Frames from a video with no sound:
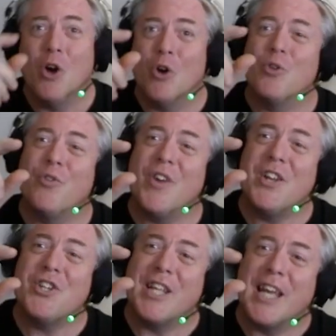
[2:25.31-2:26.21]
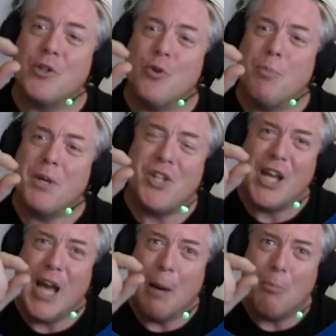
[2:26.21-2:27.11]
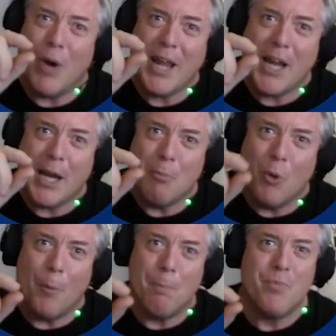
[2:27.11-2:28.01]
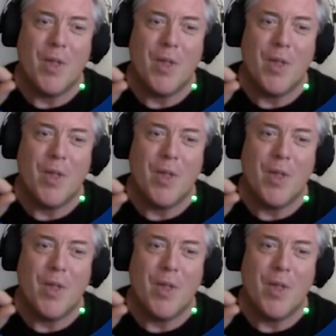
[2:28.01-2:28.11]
or to eventually get to a piece that you can't break anymore.